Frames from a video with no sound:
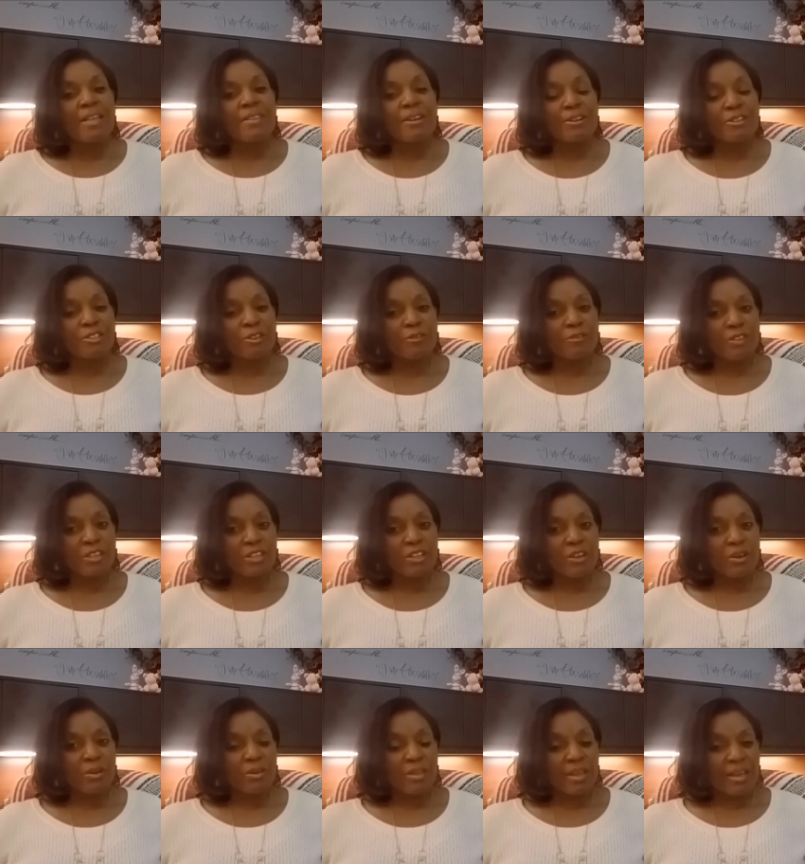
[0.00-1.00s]
there's a
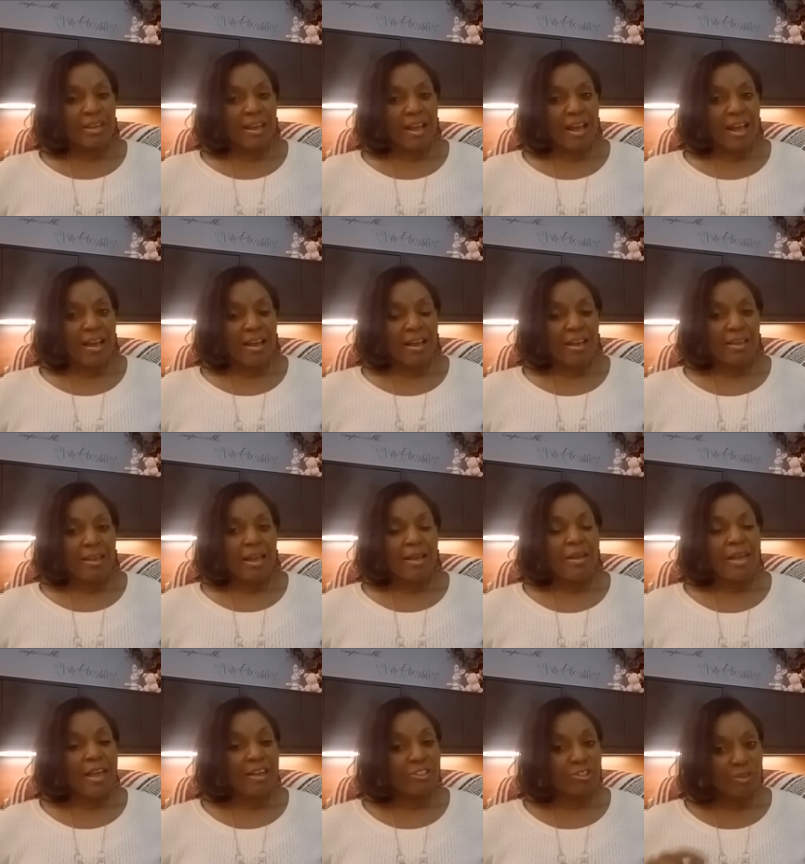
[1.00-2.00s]
video that
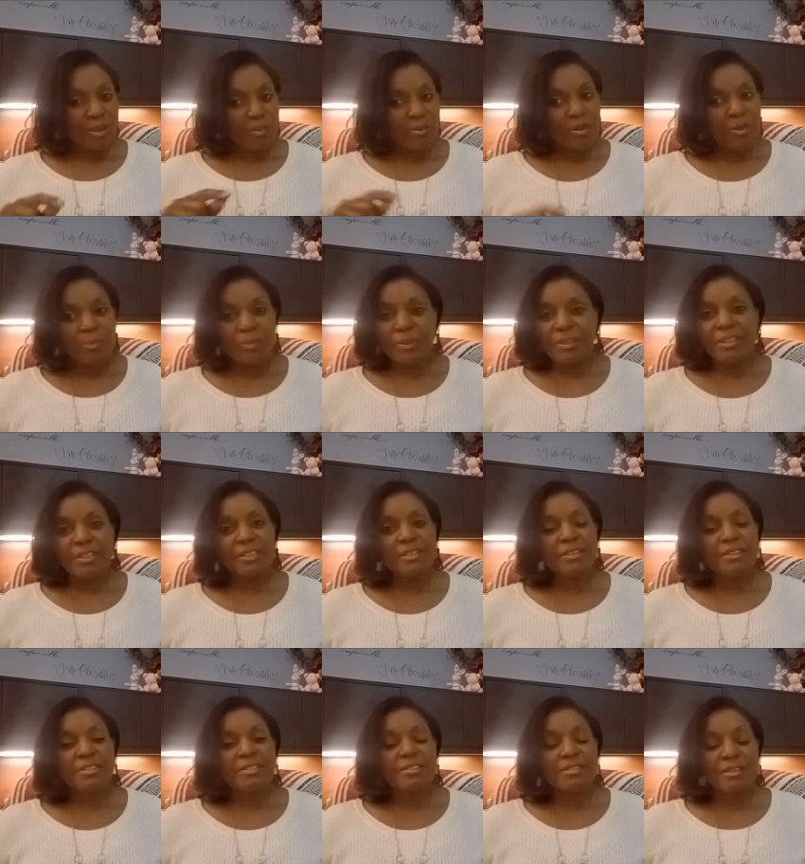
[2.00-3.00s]
I'm going to put it in
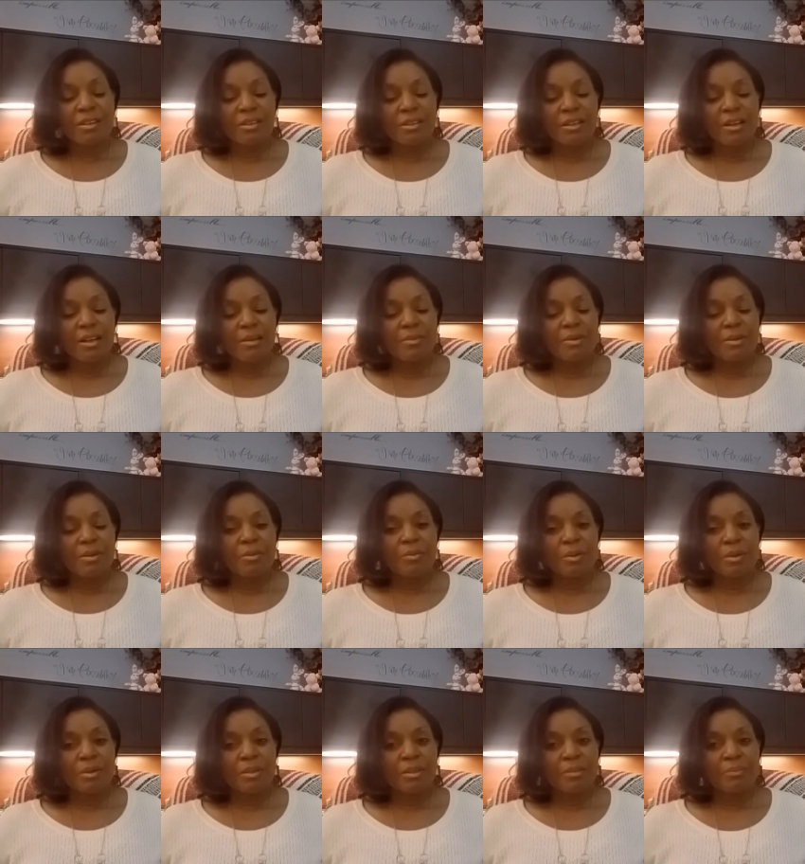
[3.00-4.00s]
this, I'm
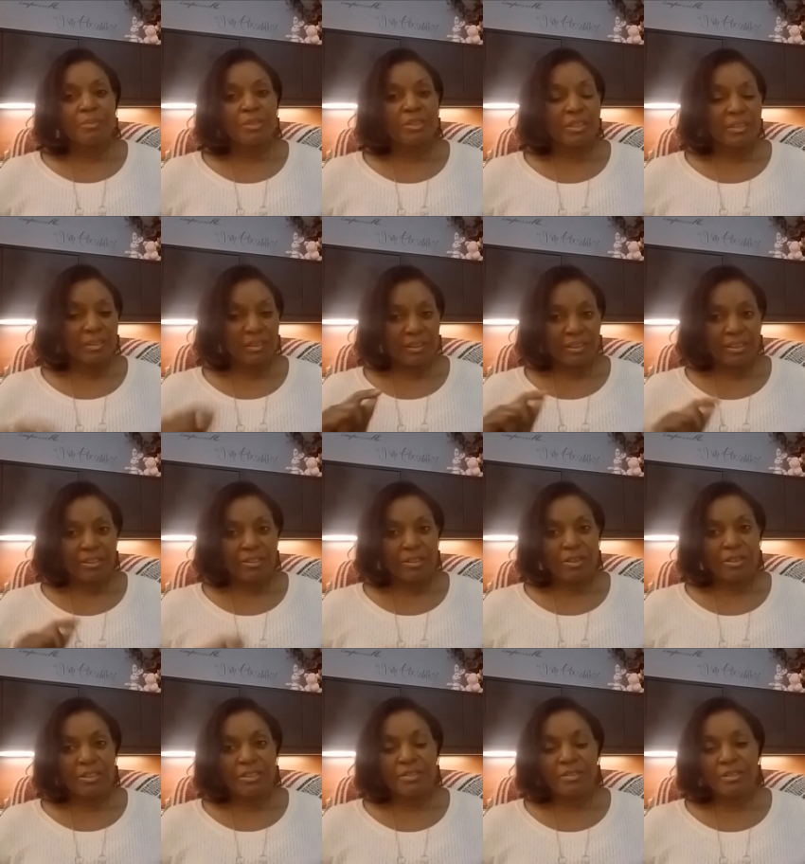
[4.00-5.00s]
going to put a link
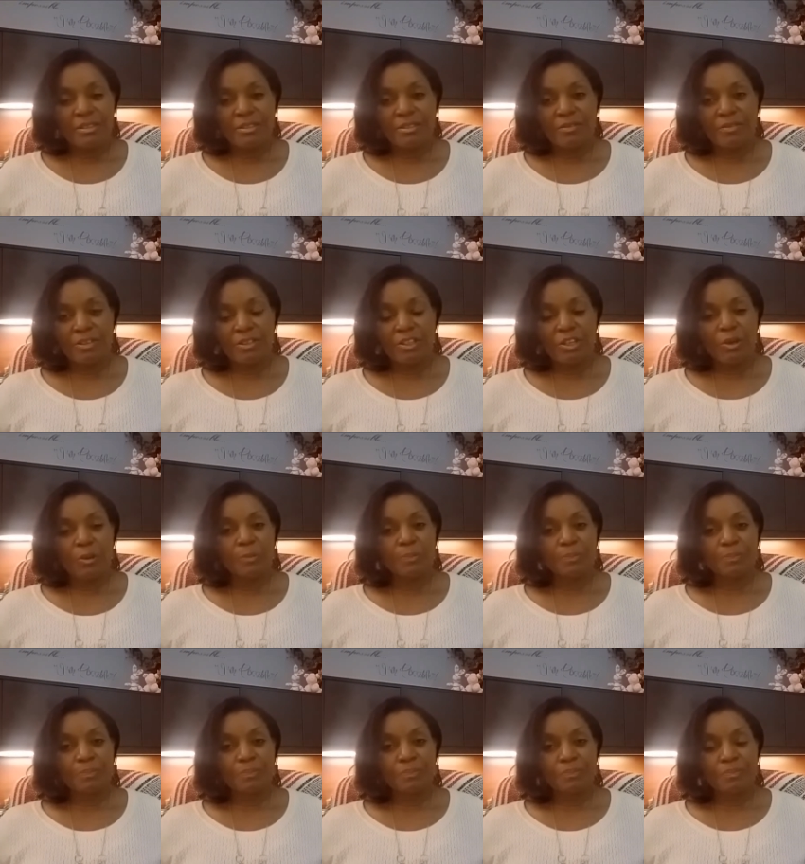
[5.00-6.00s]
in this video
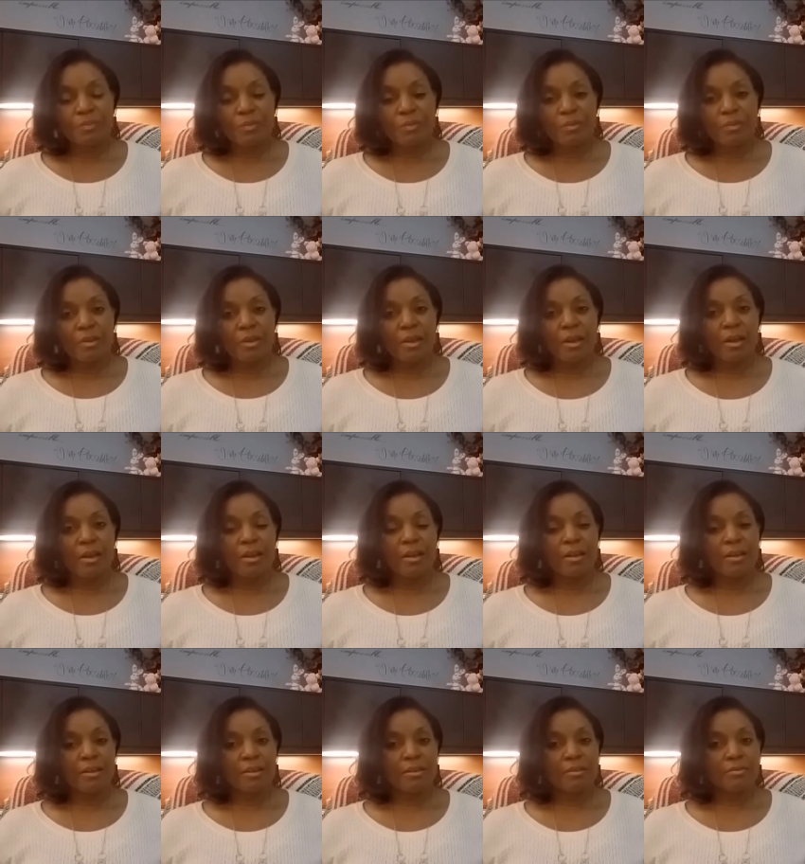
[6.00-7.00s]

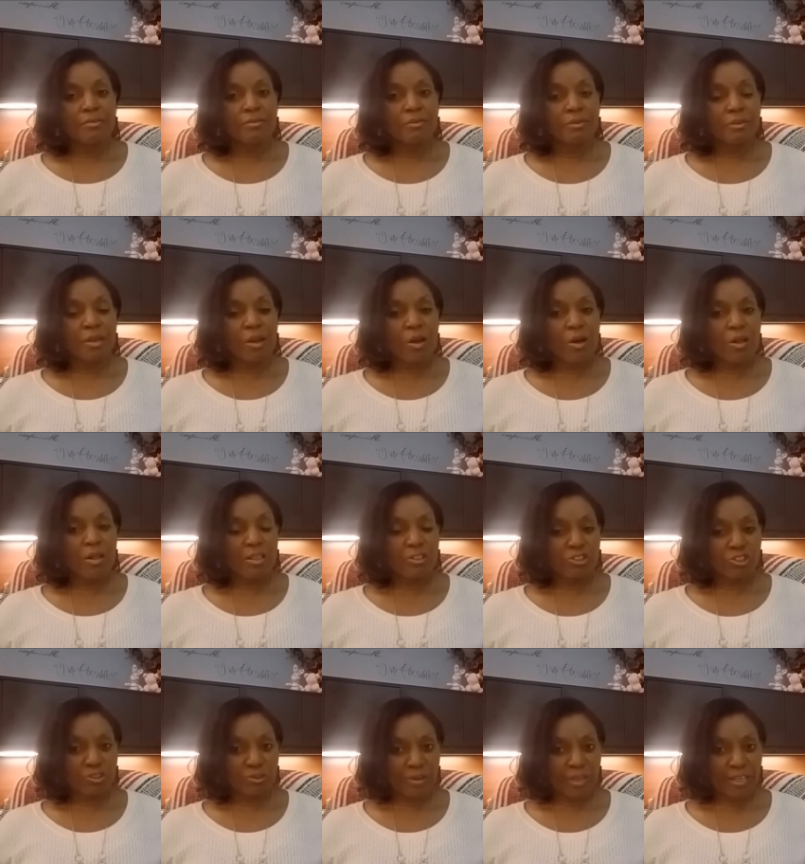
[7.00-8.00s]
called A
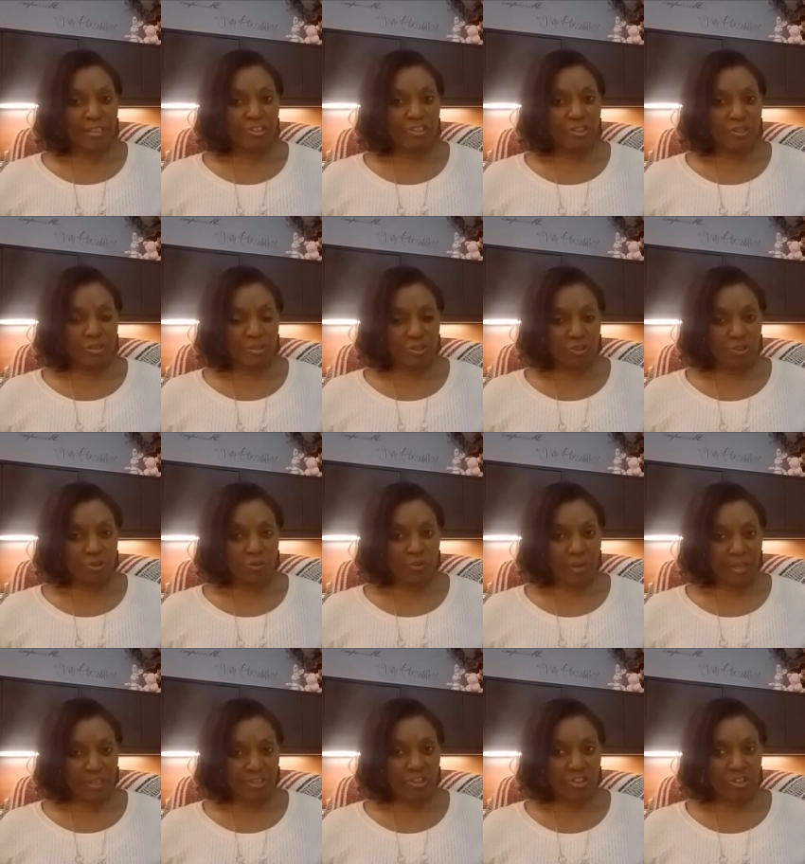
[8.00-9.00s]
Strange
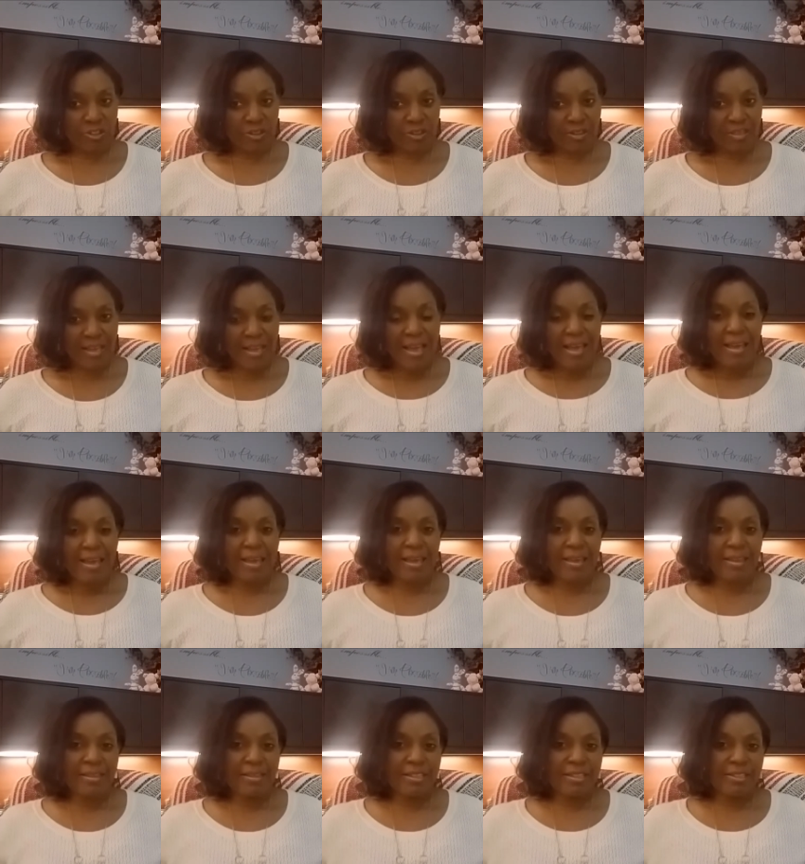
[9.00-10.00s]
Situation.
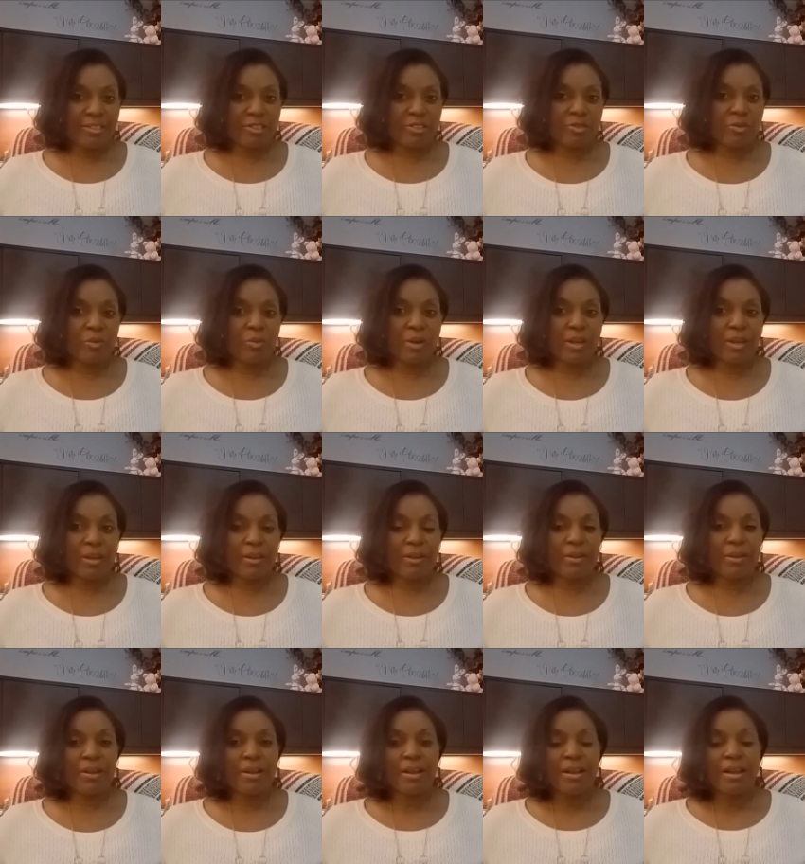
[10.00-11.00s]
And this is
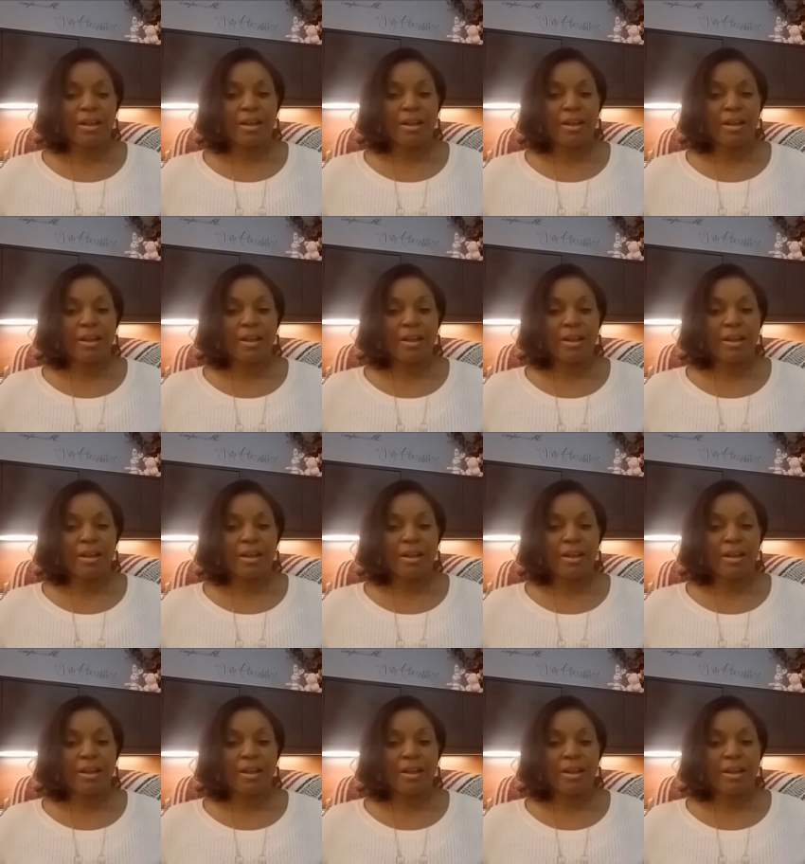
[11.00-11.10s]
where